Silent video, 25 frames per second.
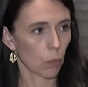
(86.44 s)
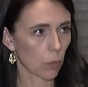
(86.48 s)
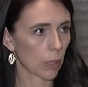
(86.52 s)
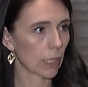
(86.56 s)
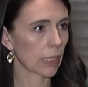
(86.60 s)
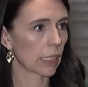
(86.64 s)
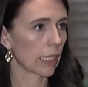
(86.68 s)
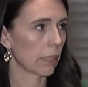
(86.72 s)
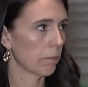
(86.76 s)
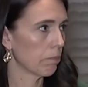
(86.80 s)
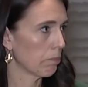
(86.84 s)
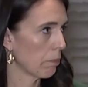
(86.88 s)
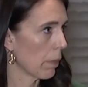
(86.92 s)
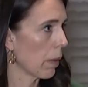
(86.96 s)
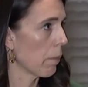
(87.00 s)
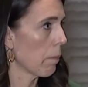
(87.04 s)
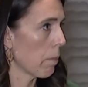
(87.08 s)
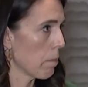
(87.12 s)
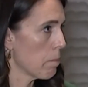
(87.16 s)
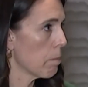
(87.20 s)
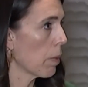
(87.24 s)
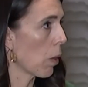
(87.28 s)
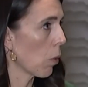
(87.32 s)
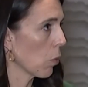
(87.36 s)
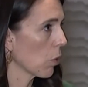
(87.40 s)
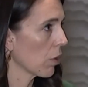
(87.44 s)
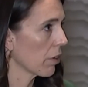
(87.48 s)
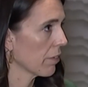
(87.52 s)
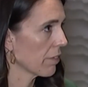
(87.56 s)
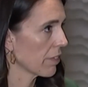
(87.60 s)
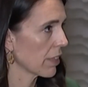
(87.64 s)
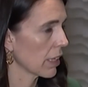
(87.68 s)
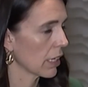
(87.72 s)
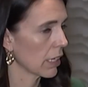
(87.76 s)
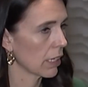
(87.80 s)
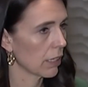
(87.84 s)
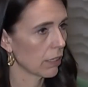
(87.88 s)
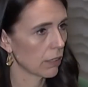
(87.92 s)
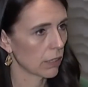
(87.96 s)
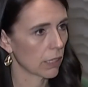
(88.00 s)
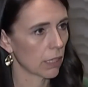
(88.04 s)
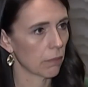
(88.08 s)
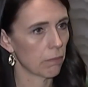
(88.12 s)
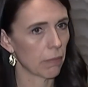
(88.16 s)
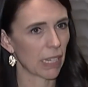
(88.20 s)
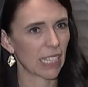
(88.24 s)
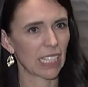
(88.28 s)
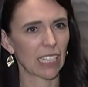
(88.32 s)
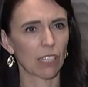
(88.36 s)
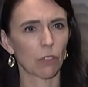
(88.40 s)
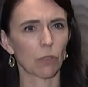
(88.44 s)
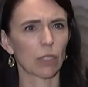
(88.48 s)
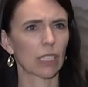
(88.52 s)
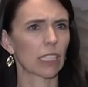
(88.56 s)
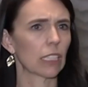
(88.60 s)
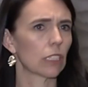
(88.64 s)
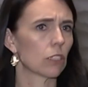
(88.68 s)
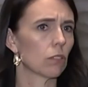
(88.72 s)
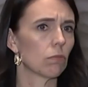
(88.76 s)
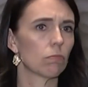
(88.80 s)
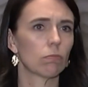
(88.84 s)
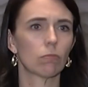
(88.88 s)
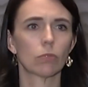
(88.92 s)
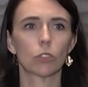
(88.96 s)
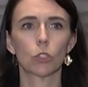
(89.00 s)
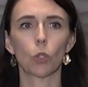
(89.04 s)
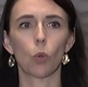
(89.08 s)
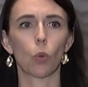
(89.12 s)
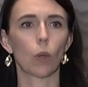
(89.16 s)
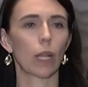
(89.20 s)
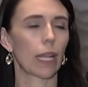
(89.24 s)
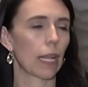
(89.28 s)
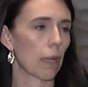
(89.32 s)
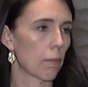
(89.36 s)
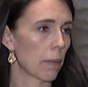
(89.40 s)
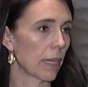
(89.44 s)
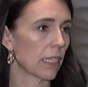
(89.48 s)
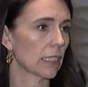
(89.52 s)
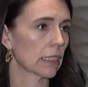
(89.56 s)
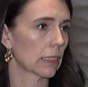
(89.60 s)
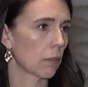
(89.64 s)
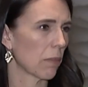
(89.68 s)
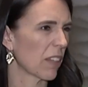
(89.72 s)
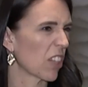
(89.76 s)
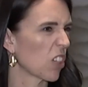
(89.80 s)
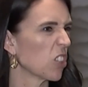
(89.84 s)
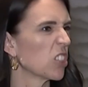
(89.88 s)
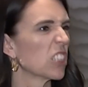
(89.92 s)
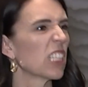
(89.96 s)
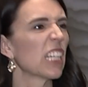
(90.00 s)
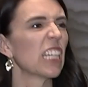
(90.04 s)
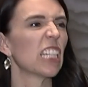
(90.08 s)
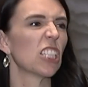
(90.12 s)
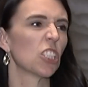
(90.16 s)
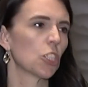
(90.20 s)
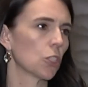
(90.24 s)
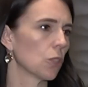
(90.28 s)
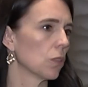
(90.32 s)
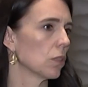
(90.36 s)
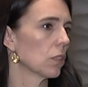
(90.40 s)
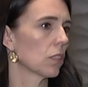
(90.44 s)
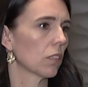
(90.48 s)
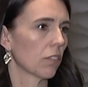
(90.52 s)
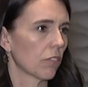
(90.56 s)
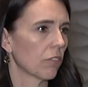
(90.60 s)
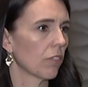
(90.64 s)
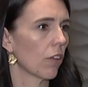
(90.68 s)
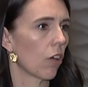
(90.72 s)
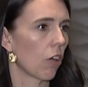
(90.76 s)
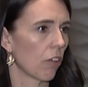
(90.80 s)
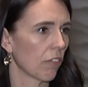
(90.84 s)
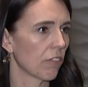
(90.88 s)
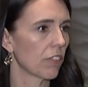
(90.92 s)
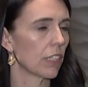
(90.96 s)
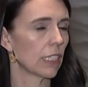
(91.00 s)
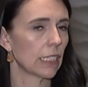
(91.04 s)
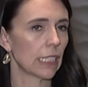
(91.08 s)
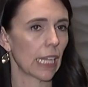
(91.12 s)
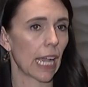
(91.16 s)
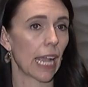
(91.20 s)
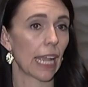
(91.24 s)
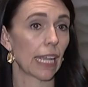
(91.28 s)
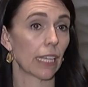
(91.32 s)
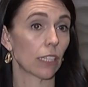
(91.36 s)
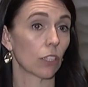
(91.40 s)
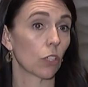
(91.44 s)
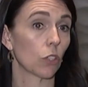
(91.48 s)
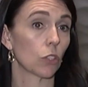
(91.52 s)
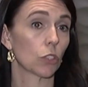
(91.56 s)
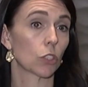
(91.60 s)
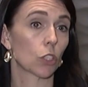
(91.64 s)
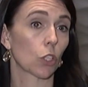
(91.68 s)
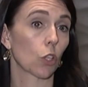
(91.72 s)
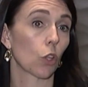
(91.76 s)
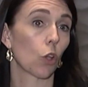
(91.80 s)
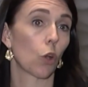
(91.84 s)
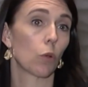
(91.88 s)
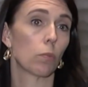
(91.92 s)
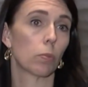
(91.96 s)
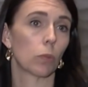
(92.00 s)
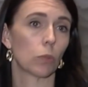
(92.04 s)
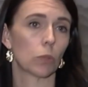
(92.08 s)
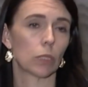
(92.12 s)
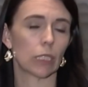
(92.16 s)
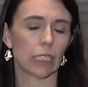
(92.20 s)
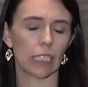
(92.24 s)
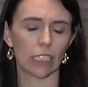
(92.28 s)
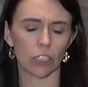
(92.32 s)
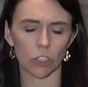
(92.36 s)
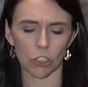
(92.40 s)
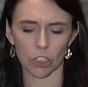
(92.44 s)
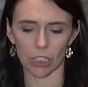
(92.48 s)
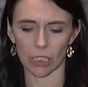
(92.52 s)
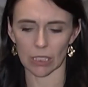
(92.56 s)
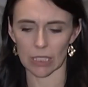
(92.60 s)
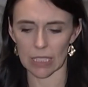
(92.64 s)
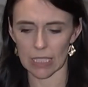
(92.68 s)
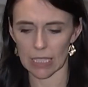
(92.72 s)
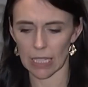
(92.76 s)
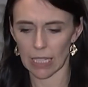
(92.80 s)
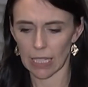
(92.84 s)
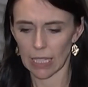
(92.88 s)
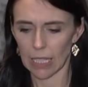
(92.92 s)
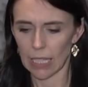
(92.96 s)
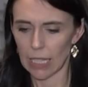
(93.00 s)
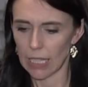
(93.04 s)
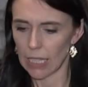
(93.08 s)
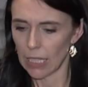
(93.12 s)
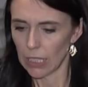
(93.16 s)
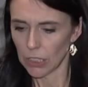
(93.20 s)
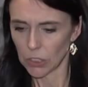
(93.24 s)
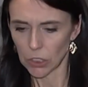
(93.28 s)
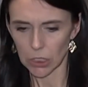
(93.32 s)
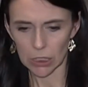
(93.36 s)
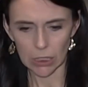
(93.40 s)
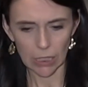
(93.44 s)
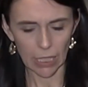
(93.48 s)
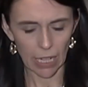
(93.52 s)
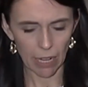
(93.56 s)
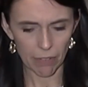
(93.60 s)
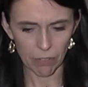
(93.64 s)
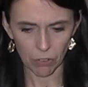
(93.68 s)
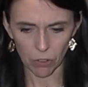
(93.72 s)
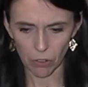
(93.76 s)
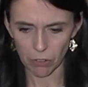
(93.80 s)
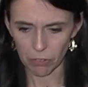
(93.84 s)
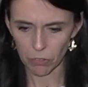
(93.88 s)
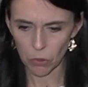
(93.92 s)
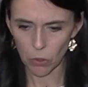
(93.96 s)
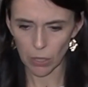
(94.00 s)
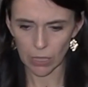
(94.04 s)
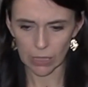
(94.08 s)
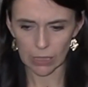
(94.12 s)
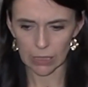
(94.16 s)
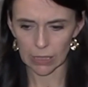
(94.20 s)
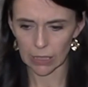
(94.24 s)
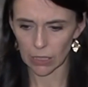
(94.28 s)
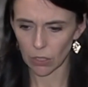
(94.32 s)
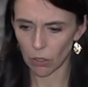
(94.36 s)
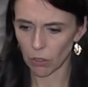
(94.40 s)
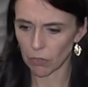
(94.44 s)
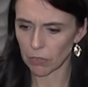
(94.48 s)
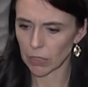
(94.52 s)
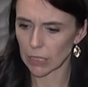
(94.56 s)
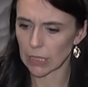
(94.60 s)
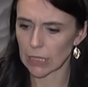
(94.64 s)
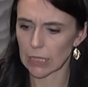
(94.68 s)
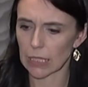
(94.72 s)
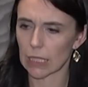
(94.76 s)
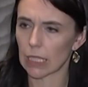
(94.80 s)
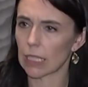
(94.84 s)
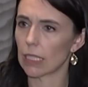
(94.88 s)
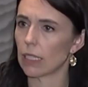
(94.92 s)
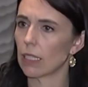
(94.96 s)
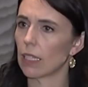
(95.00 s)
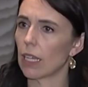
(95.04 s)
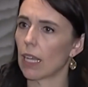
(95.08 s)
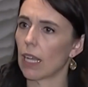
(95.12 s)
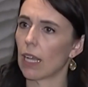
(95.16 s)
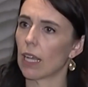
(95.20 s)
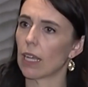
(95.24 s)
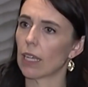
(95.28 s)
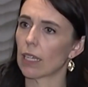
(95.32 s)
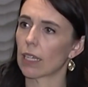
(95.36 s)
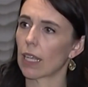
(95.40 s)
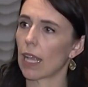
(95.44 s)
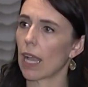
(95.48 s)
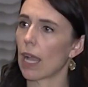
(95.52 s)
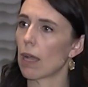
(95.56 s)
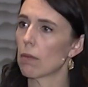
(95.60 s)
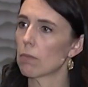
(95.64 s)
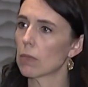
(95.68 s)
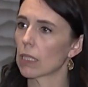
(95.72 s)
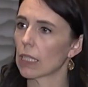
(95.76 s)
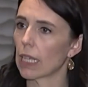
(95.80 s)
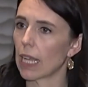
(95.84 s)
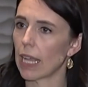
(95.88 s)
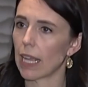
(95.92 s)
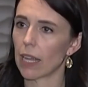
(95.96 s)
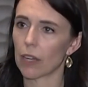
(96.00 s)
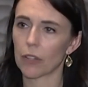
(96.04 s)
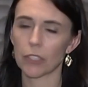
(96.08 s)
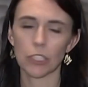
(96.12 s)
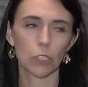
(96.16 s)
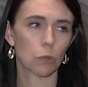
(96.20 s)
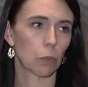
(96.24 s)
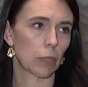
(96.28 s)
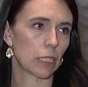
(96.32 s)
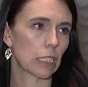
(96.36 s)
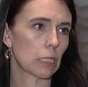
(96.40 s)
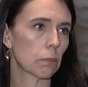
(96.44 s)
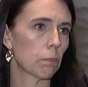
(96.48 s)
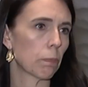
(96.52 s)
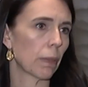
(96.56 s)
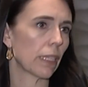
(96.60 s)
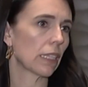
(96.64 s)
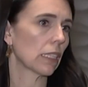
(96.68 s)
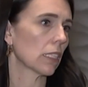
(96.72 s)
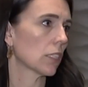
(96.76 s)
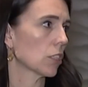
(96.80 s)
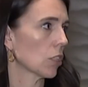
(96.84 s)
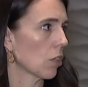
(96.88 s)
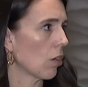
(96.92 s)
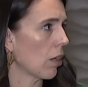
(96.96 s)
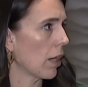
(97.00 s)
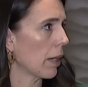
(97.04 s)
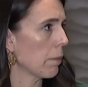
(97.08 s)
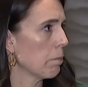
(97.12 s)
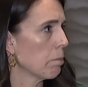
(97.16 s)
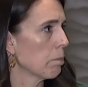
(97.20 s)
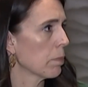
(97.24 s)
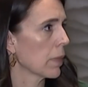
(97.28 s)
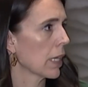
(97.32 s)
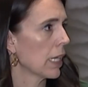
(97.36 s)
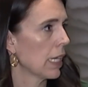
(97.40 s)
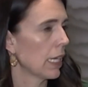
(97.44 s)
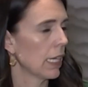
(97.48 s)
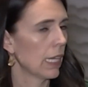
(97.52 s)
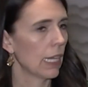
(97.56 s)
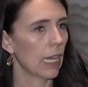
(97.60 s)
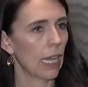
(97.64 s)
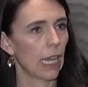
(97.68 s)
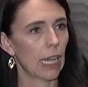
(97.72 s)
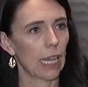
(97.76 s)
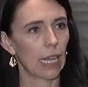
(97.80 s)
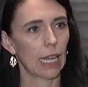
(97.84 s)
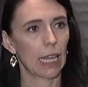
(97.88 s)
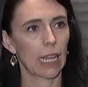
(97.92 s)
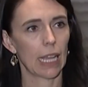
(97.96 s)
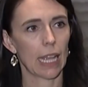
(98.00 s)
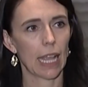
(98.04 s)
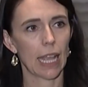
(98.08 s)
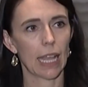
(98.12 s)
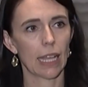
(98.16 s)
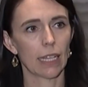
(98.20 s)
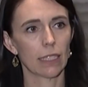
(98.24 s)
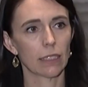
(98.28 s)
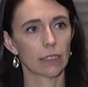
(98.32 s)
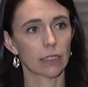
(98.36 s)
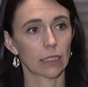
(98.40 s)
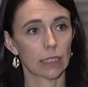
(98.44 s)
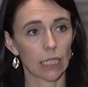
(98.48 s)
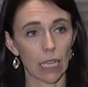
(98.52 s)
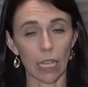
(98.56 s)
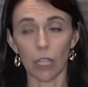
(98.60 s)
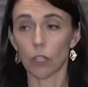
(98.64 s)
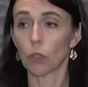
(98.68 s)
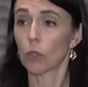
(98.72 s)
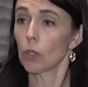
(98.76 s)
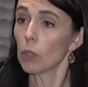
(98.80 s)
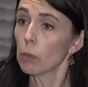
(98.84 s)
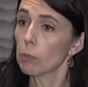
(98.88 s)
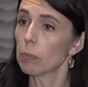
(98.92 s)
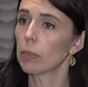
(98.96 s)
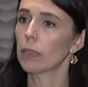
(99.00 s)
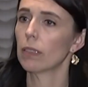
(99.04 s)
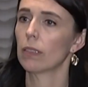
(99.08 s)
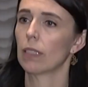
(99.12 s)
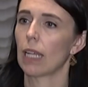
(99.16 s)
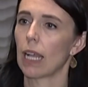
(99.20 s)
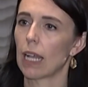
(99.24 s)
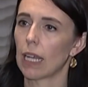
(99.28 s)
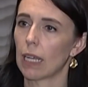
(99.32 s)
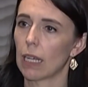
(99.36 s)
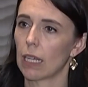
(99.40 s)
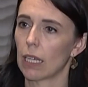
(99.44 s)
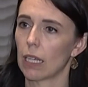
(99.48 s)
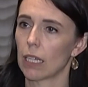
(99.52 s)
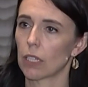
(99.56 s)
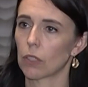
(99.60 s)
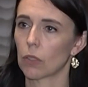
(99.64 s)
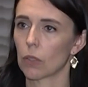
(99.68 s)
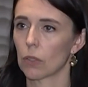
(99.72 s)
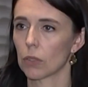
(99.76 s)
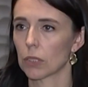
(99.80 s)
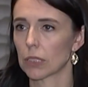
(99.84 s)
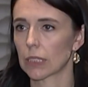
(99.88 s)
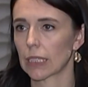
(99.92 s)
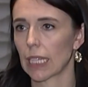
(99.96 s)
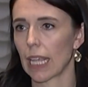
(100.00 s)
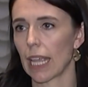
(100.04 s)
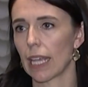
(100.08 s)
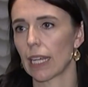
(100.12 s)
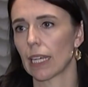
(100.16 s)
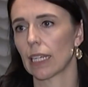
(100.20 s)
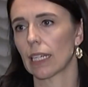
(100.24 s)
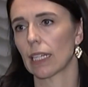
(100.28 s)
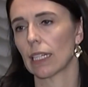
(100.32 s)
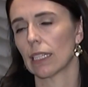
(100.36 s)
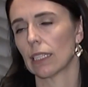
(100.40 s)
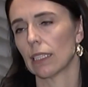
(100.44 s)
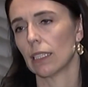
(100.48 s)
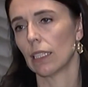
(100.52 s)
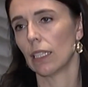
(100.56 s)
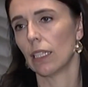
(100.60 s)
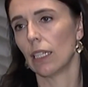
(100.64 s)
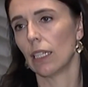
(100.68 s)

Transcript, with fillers: really, bulk of the meeting really talking about some of those issues of the day and those global tensions. Just to cover off quickly, obviously Kamala Harris, we spent the time as a group across Canada,